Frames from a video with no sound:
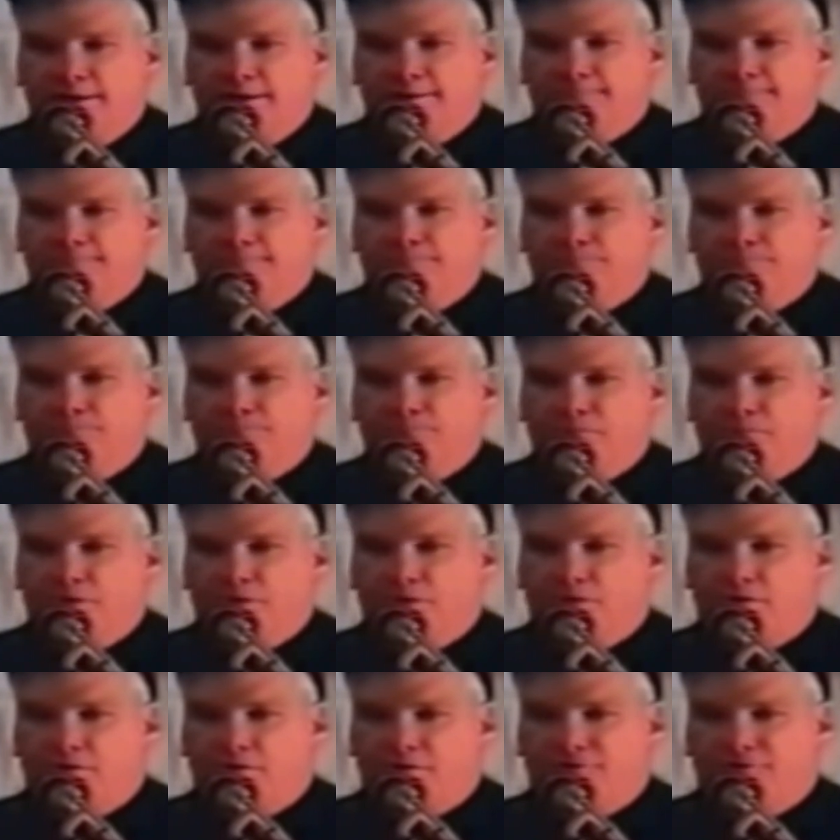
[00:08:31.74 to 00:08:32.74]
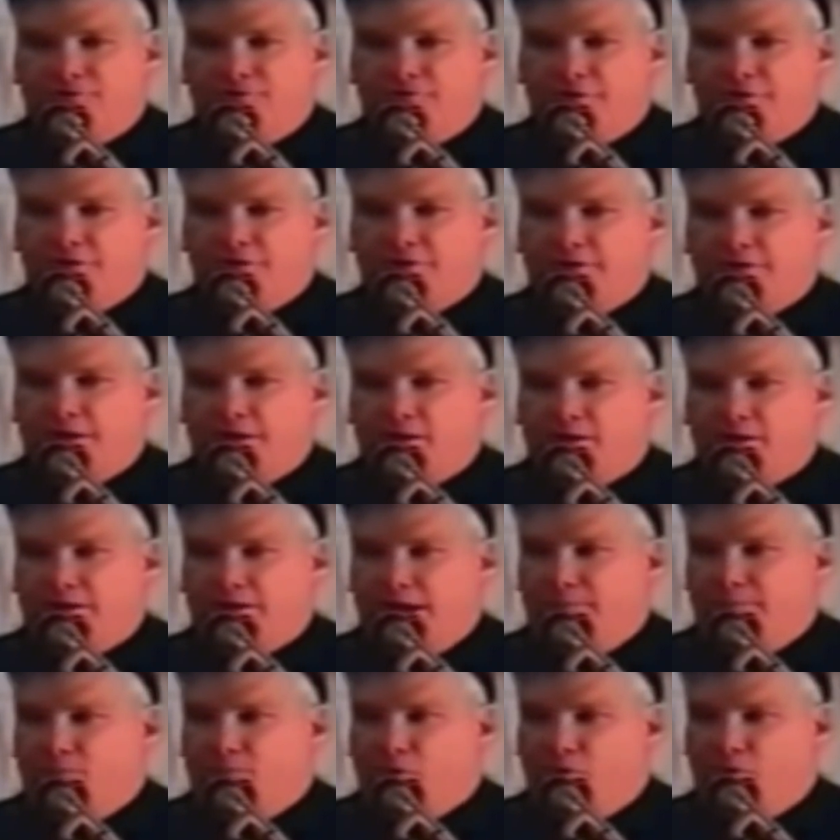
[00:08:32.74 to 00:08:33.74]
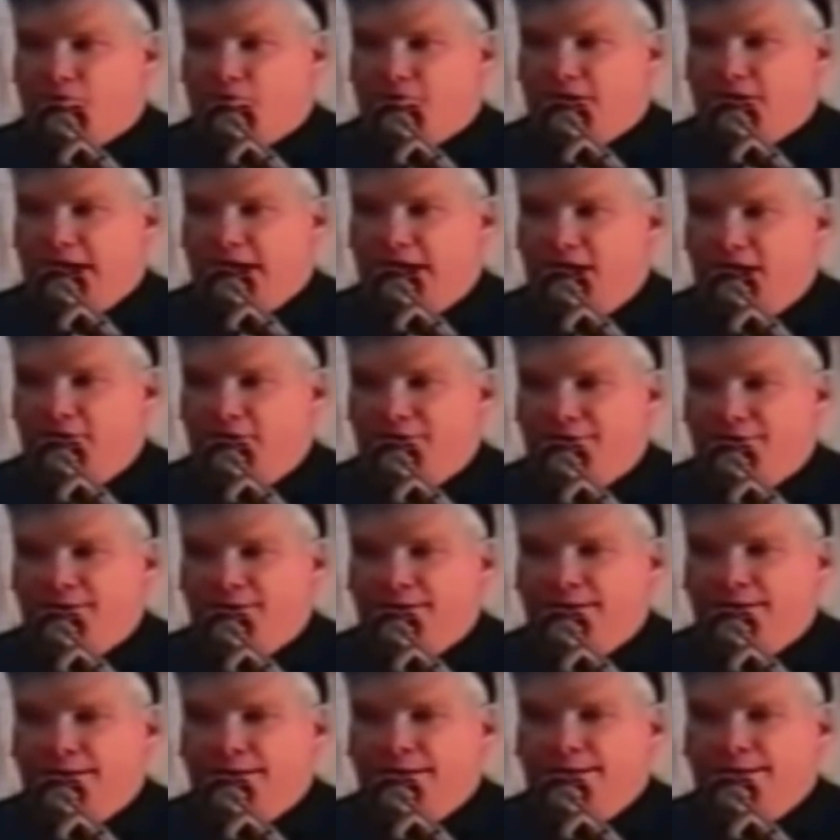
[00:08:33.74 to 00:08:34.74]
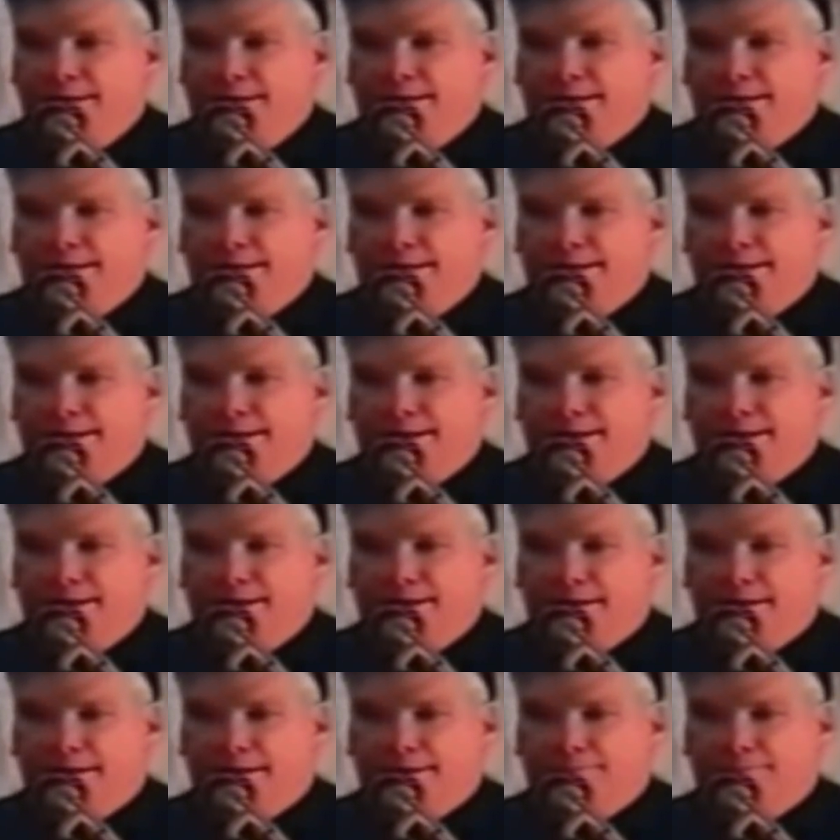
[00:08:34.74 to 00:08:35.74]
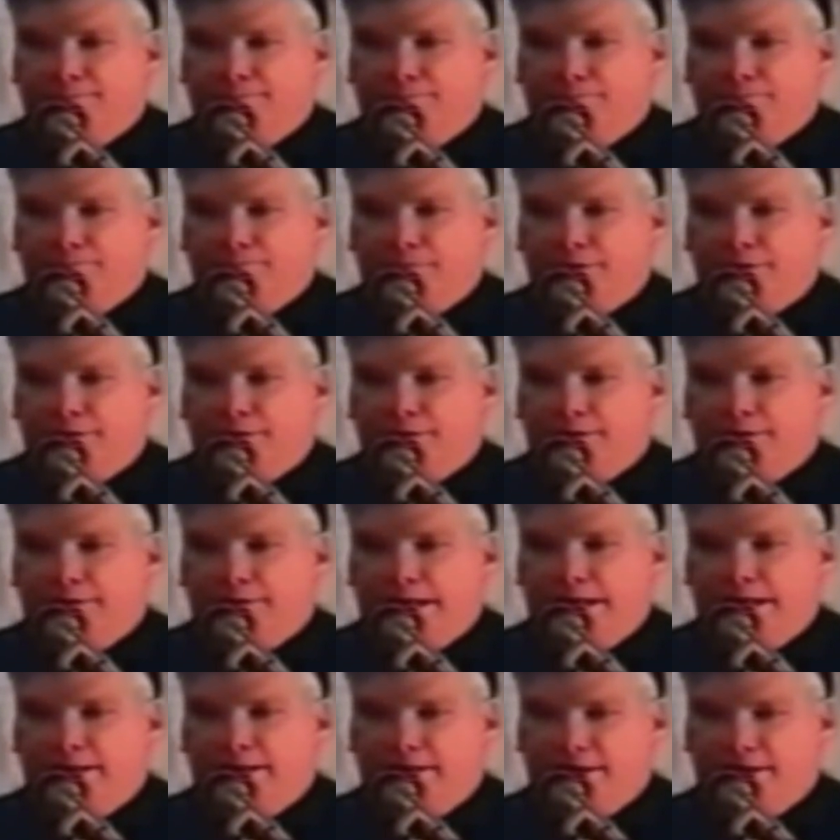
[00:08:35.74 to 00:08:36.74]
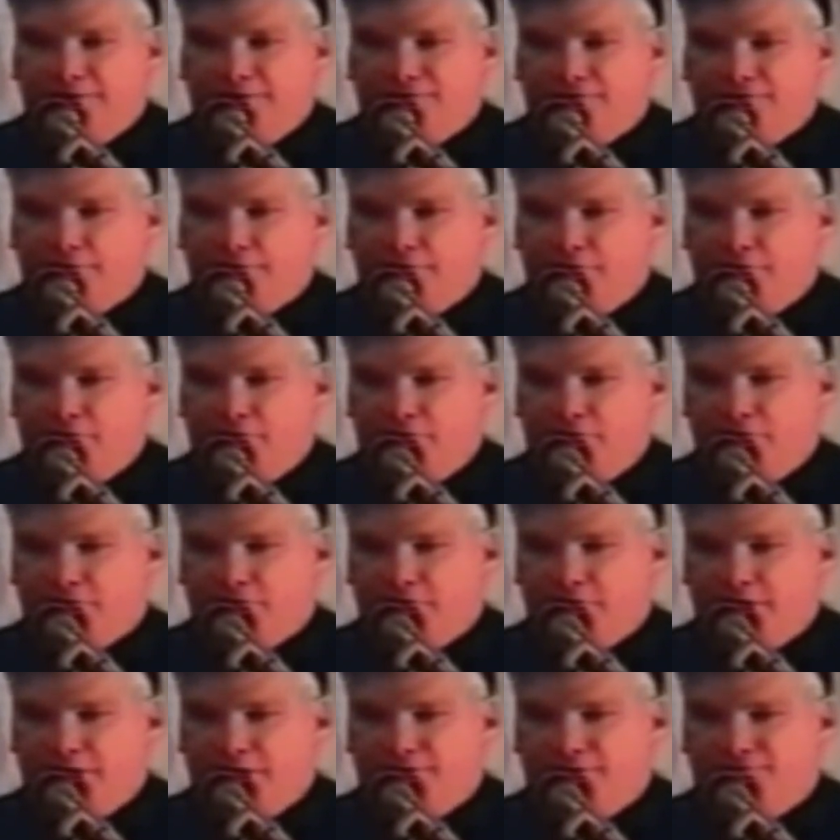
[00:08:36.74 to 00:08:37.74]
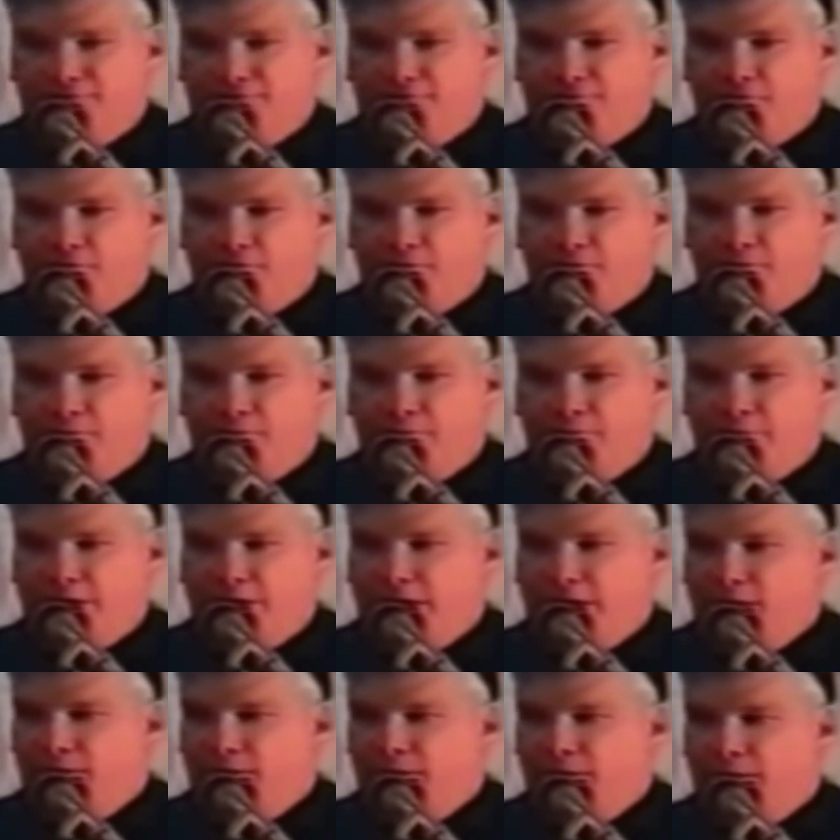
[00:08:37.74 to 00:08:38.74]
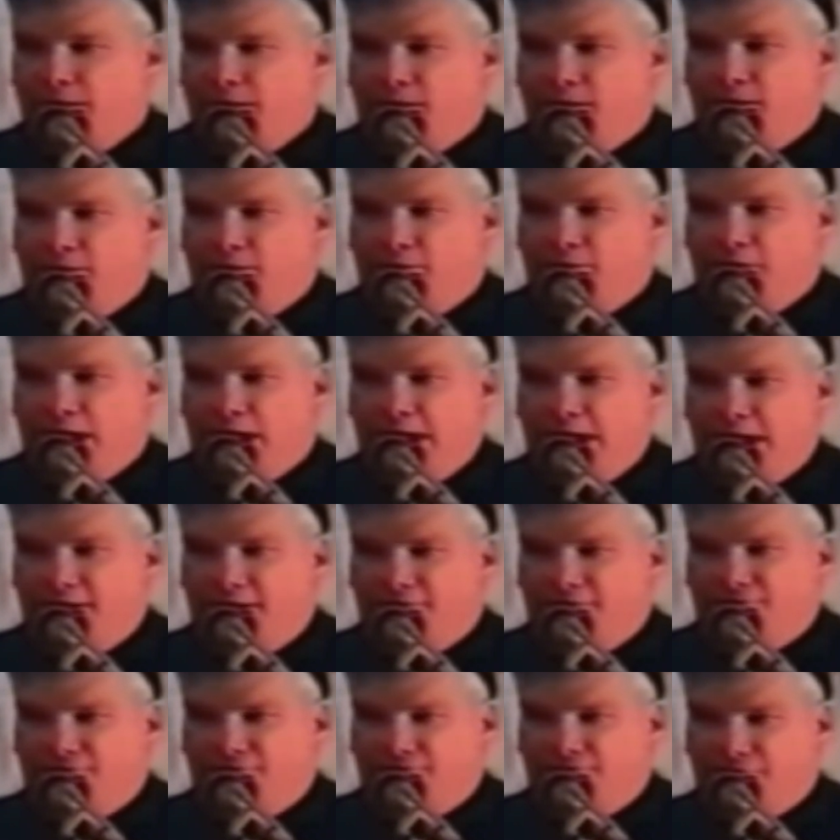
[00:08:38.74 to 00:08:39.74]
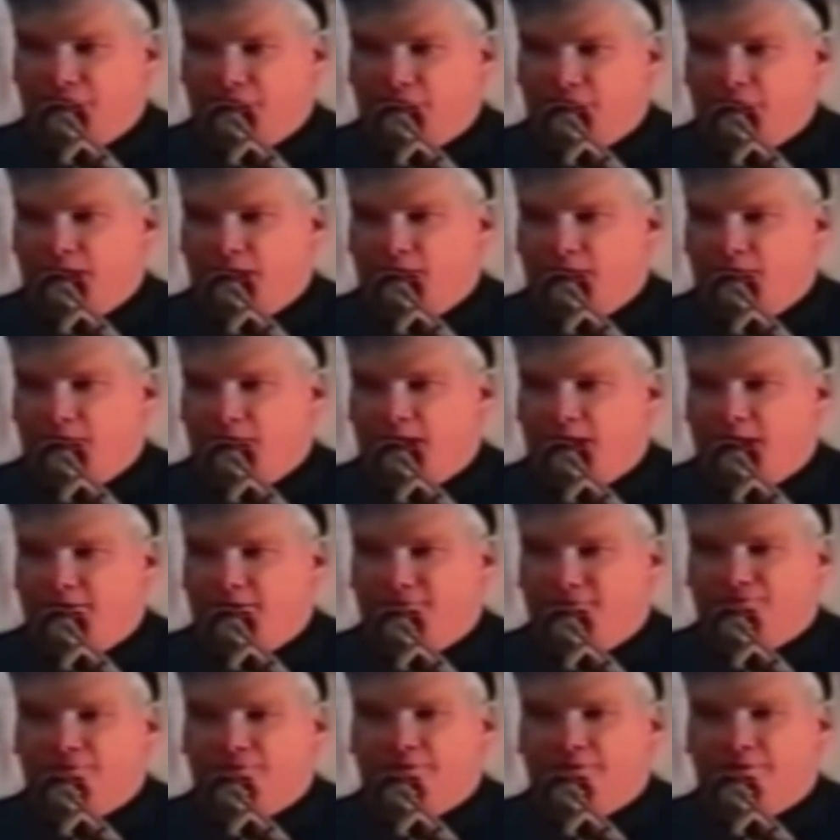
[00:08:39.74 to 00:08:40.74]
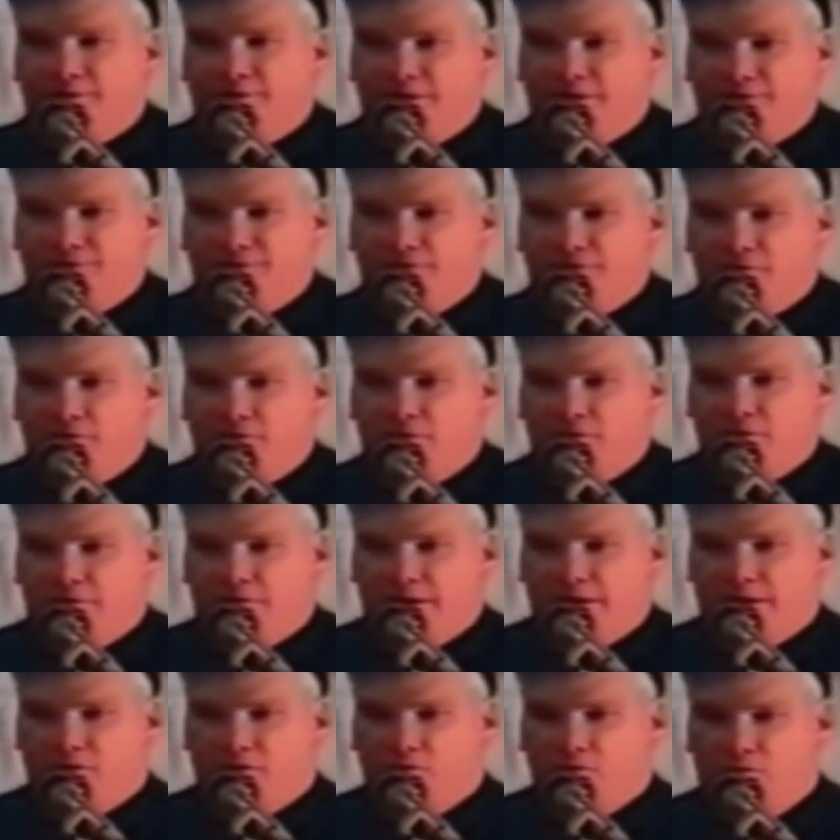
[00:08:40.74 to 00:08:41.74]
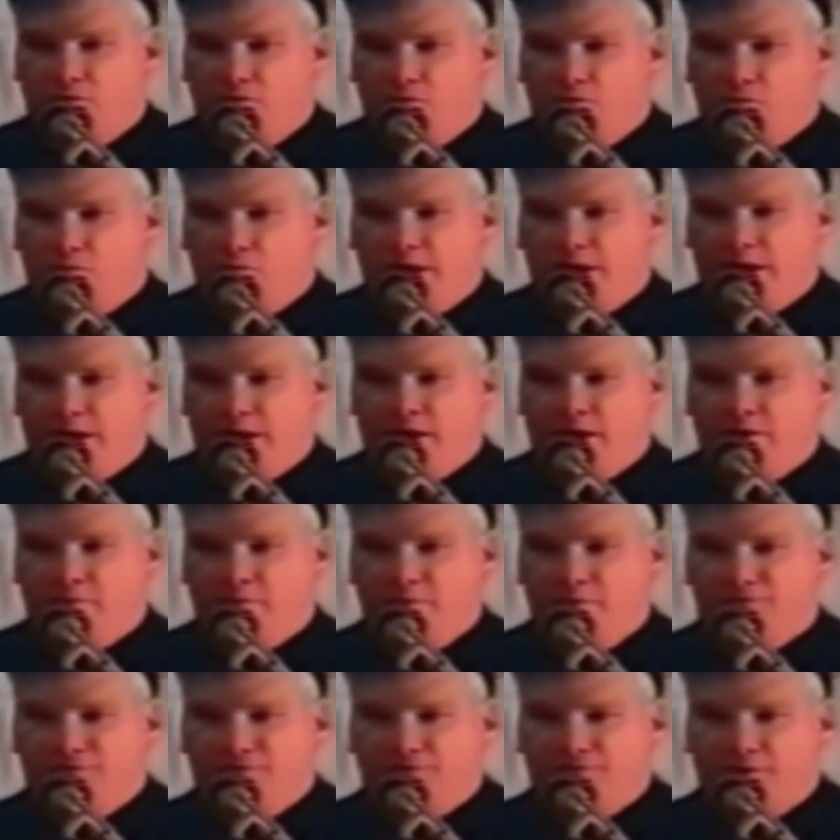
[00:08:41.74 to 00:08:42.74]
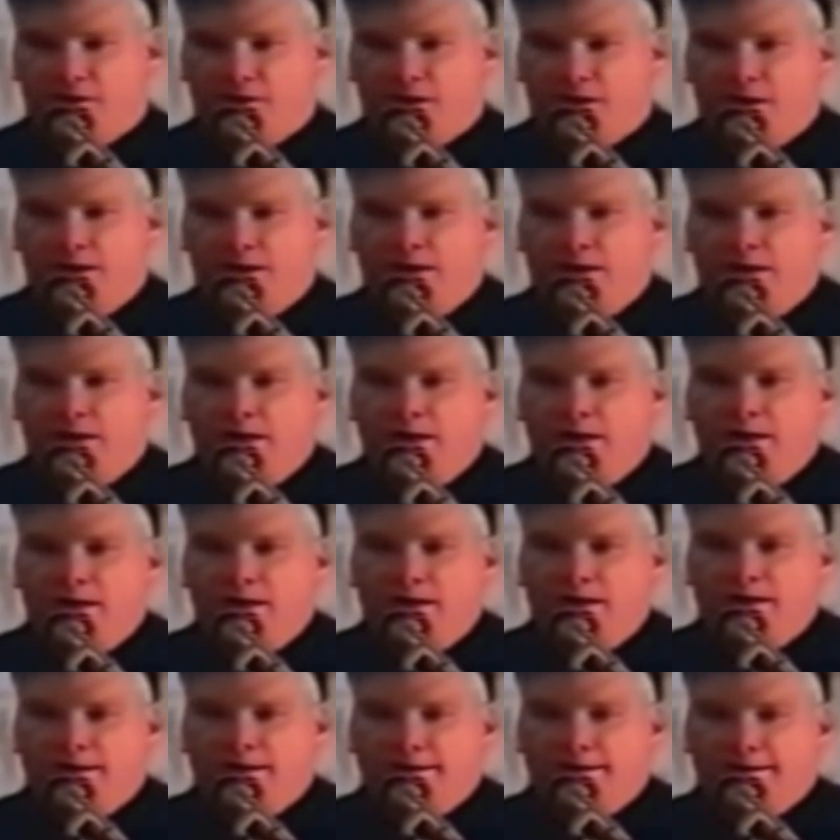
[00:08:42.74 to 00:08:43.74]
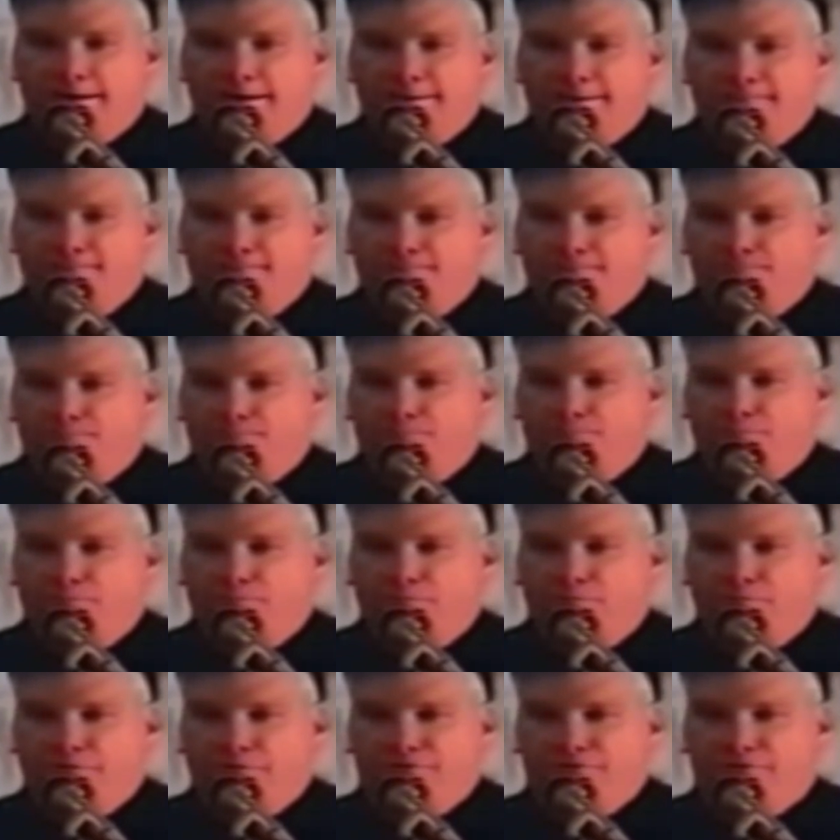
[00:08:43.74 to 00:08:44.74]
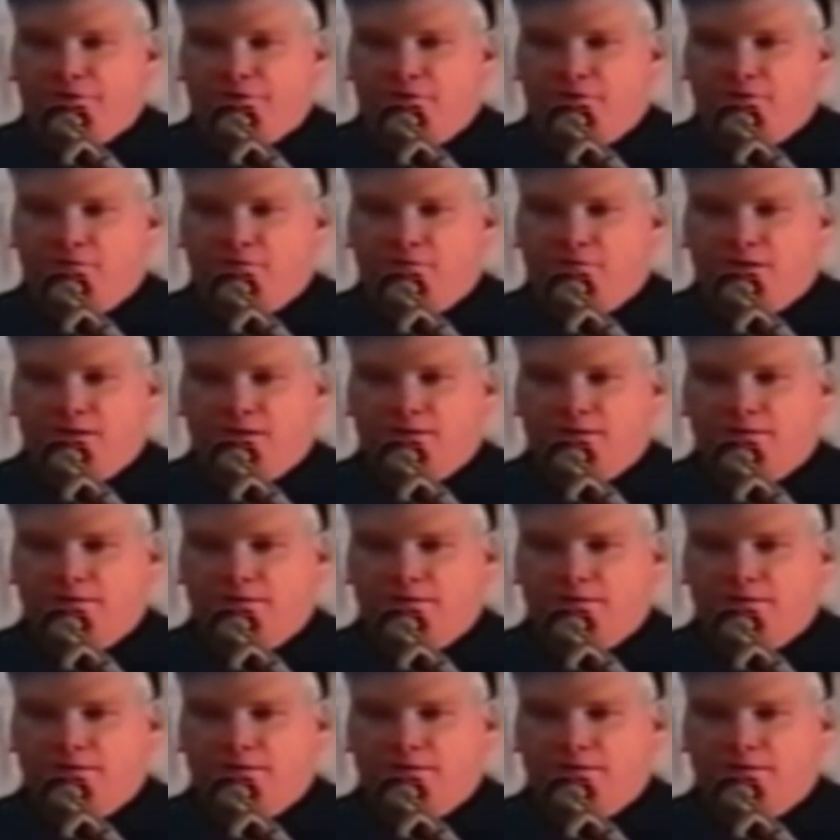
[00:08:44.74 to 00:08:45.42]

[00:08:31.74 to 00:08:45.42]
um, and of course eventually all that broke down and uh, uh, aliens are notorious for being uh, liars, even greater liars than so-called, in quote, we humans are. Um, so